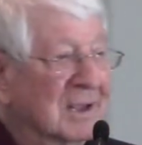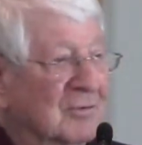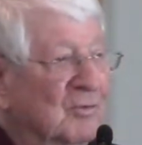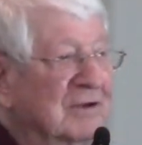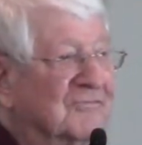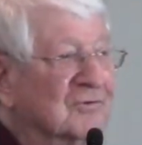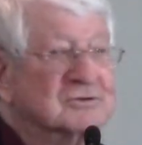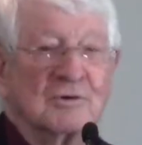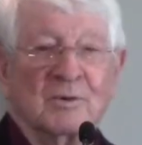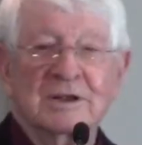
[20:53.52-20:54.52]
Read 1
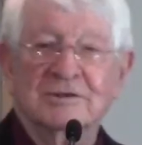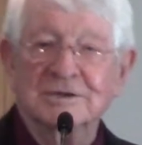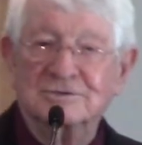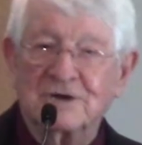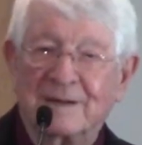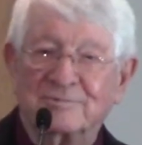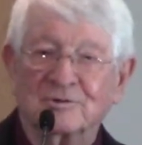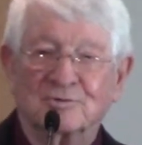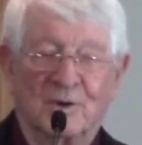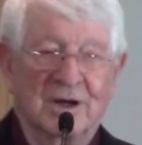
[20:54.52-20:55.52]
Corinthians chapter
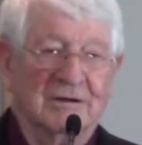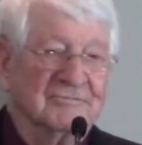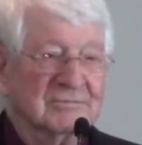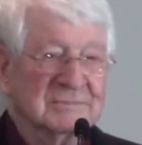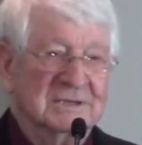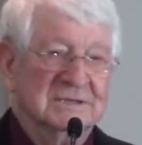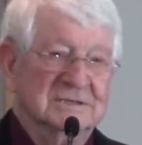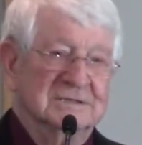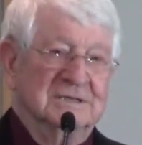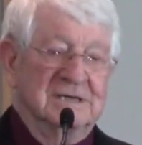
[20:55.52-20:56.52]

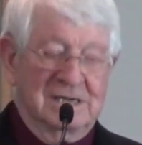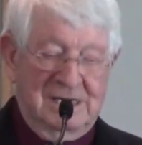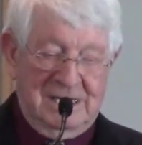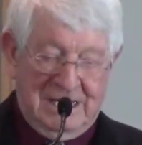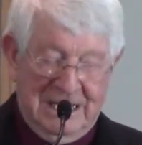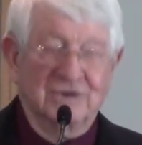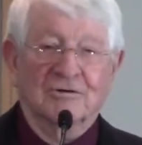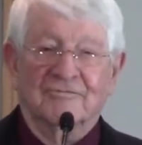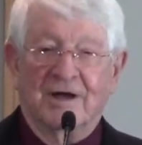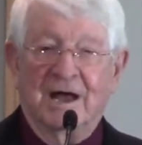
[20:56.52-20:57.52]
12, and
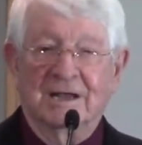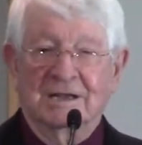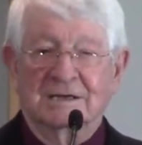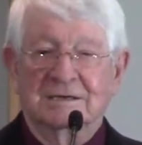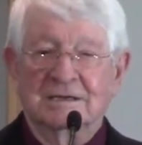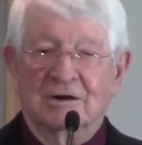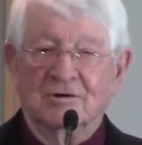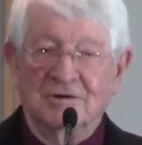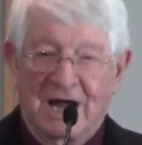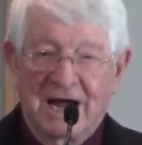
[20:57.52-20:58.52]
you'll find that there
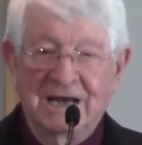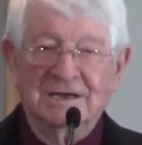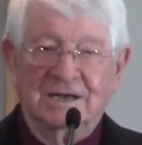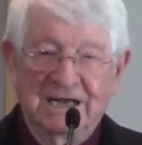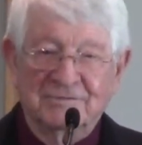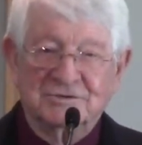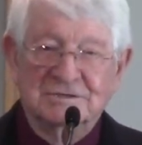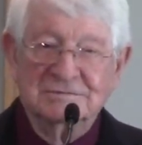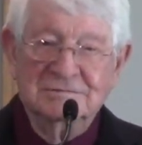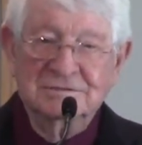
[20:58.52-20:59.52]
are nine
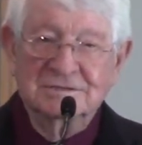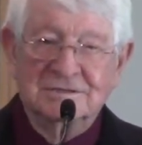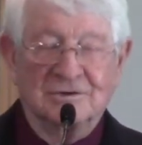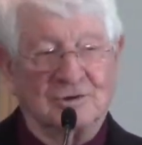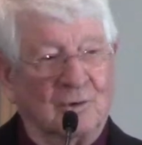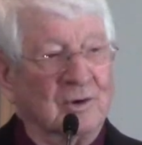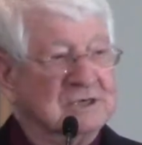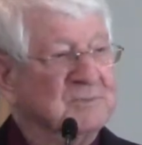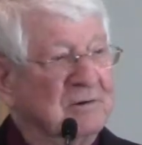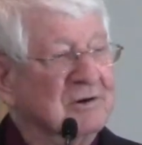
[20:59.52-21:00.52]
gifts the Holy
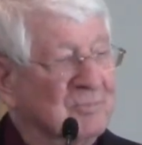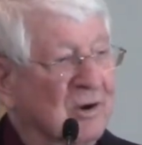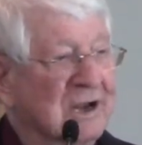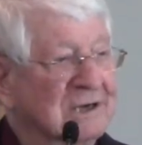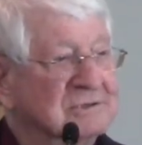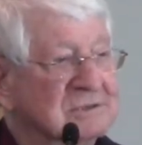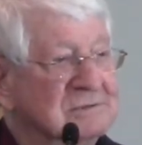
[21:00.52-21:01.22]
Spirit brings